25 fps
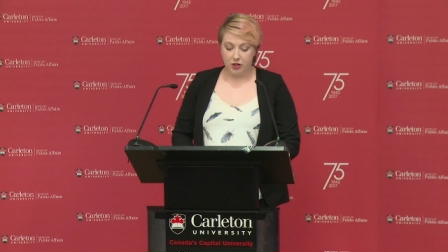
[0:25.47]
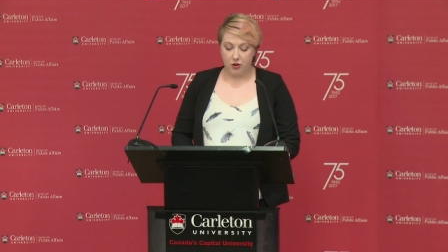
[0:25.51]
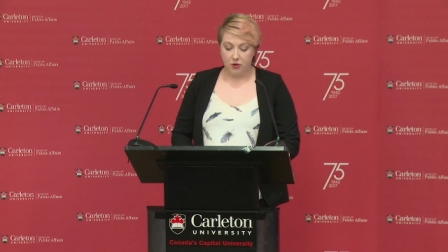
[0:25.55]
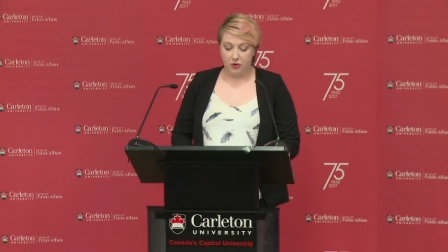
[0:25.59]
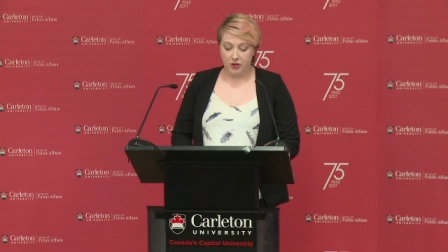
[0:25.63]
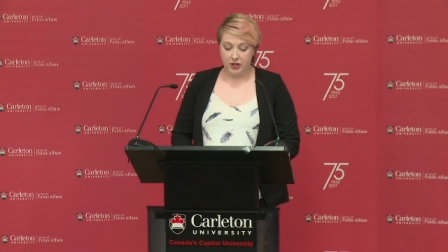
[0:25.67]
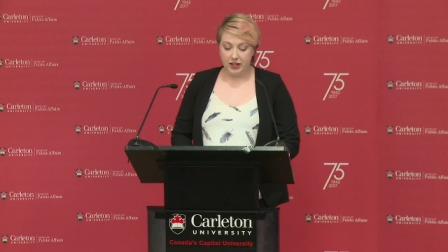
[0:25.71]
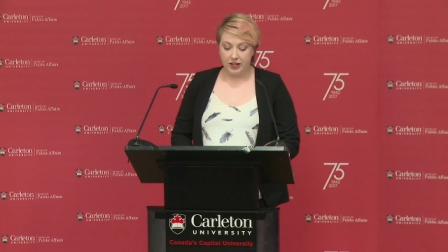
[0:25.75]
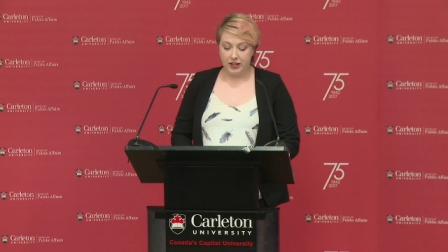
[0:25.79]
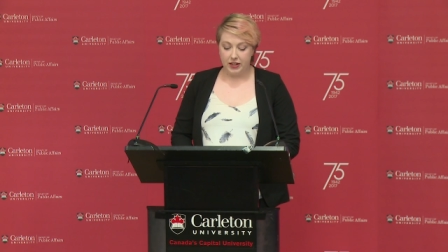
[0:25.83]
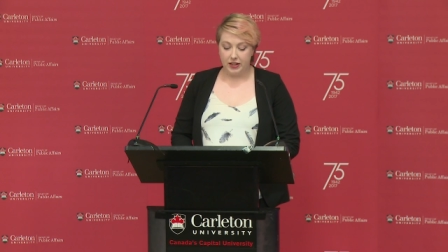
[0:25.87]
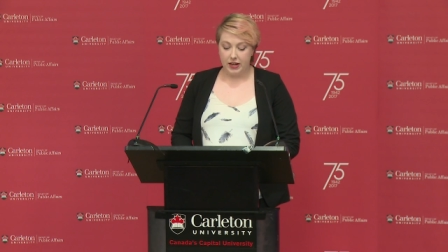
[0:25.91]

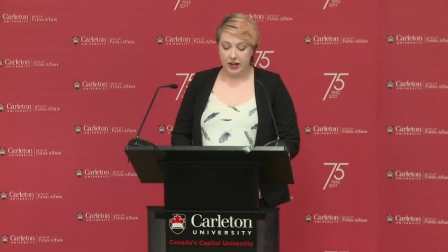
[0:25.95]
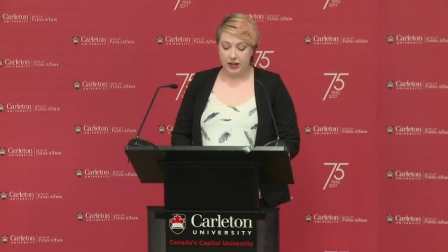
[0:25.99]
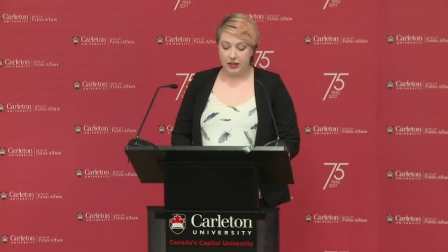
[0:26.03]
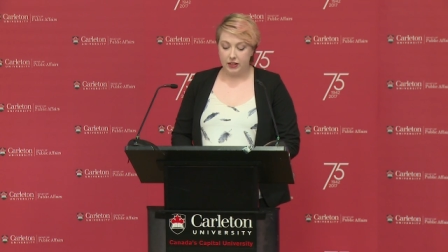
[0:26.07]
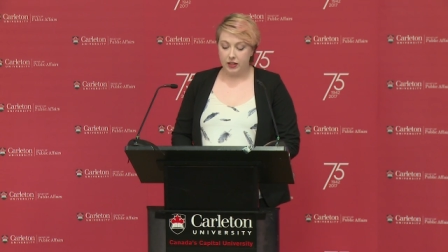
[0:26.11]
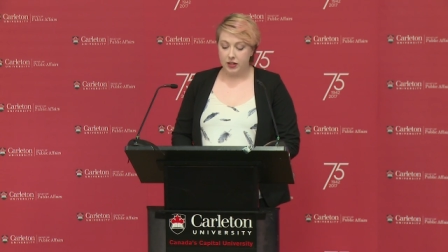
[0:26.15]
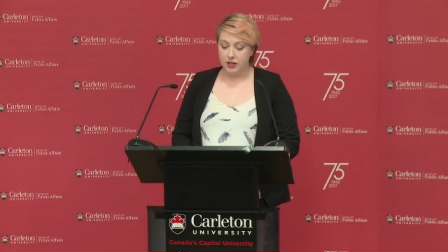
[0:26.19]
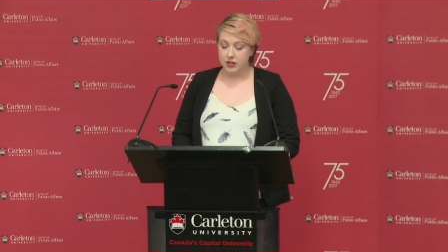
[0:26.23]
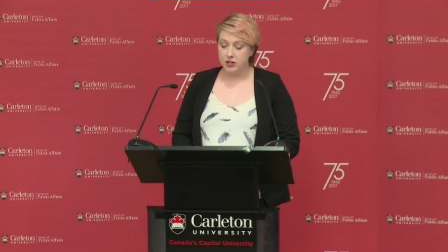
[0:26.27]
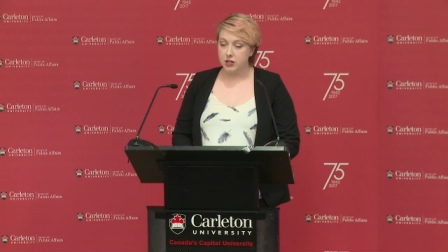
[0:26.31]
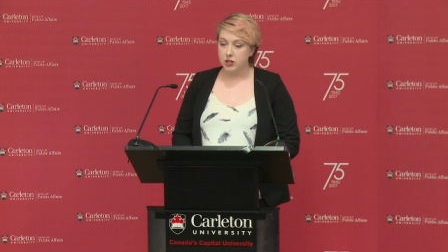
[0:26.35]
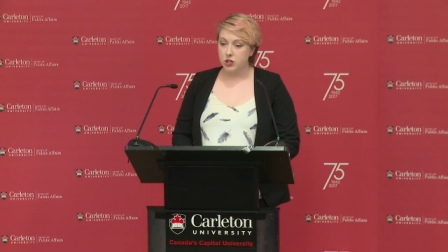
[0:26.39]
coding and
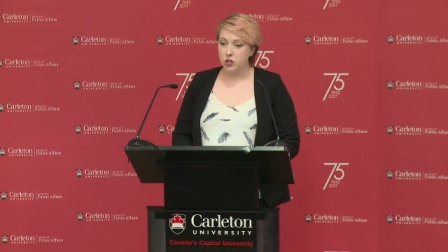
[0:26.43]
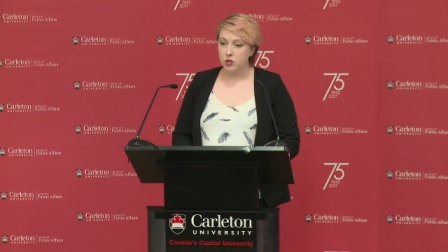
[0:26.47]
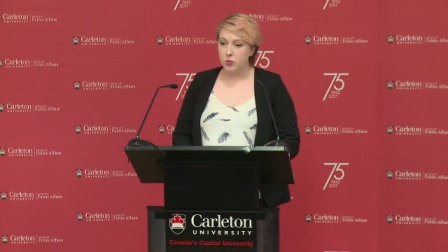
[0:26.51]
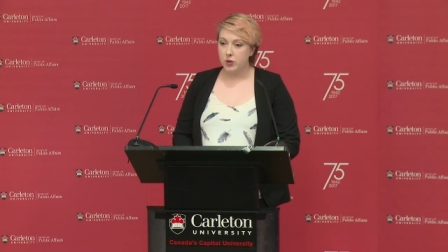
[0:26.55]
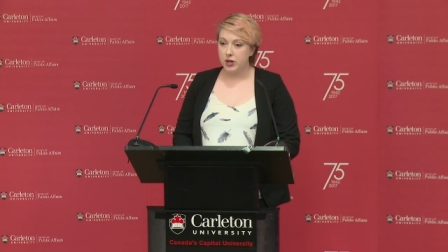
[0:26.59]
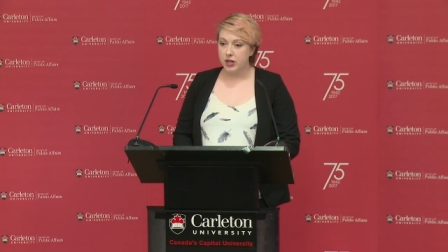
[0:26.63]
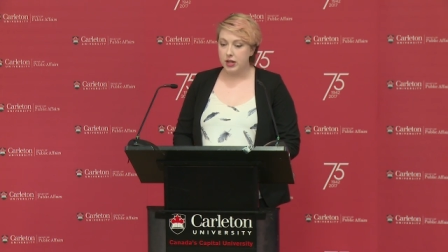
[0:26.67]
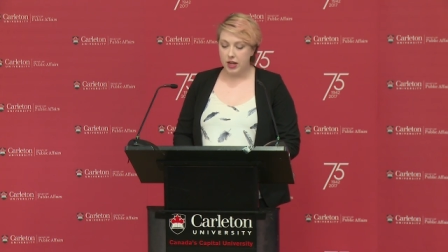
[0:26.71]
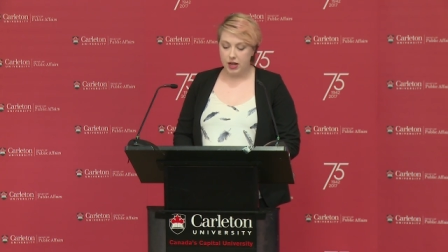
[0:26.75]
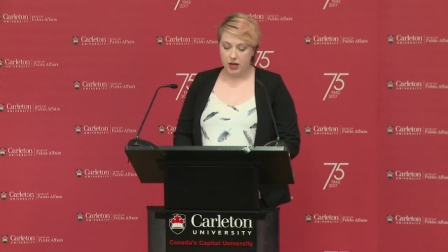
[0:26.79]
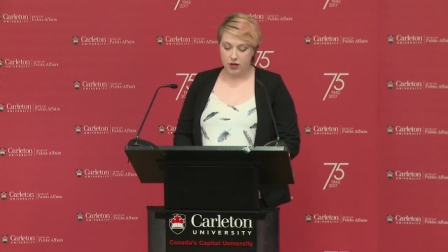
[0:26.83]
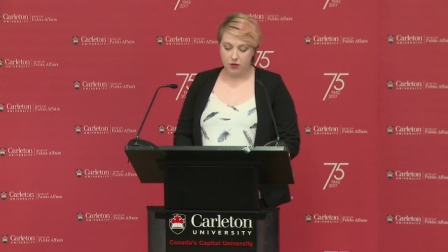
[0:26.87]
analyzing
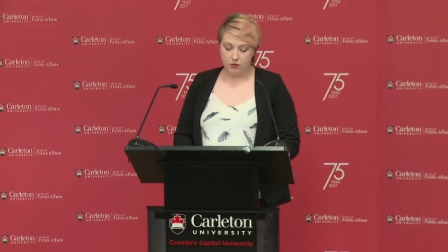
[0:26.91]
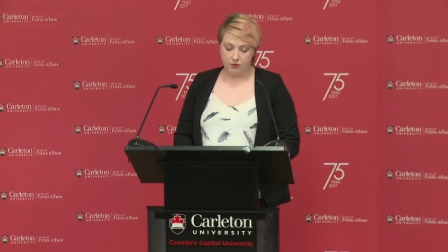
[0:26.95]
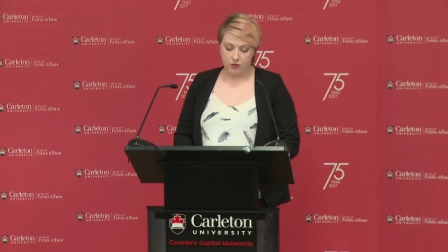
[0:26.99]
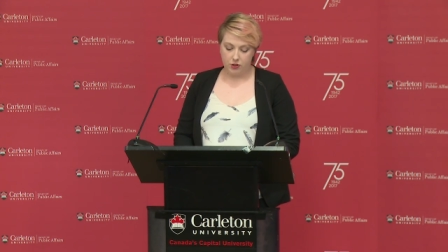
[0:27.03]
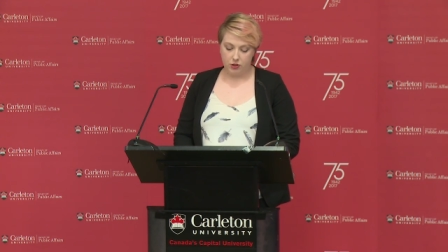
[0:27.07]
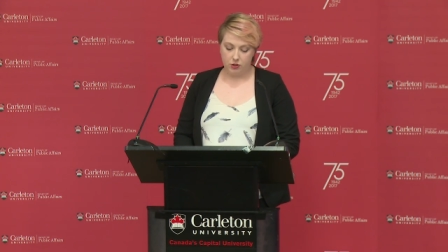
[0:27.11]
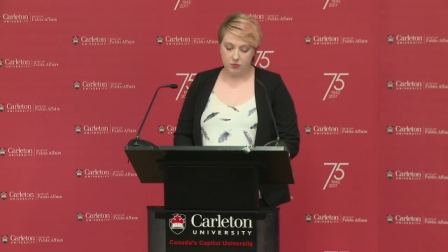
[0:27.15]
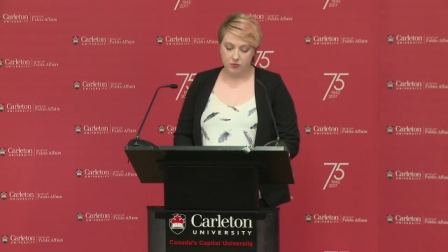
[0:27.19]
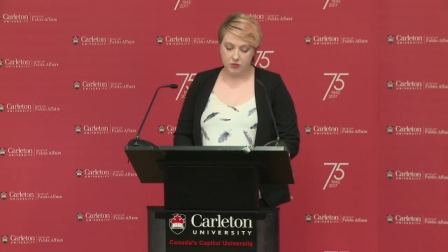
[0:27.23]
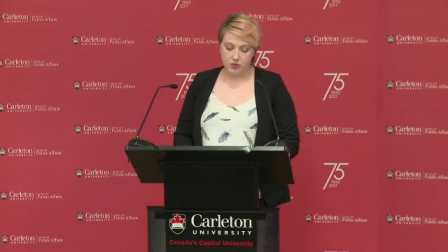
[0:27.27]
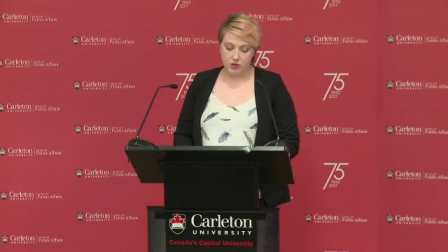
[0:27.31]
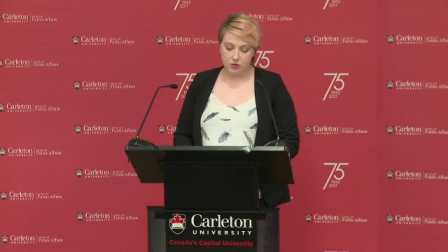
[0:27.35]
28
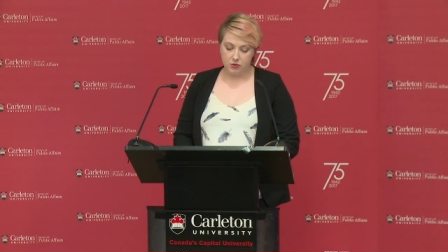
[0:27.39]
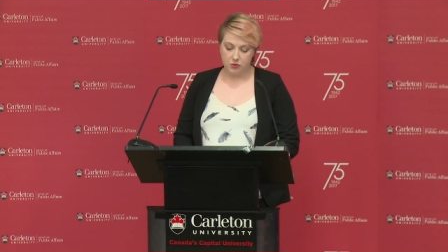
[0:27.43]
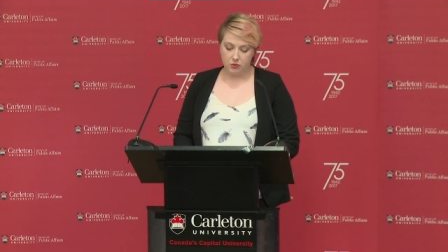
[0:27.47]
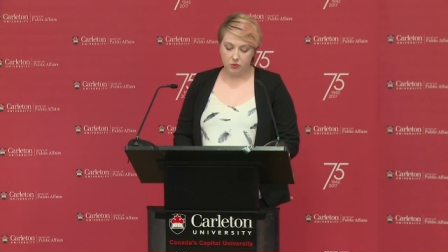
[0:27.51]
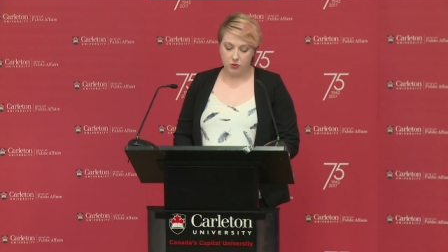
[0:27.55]
films,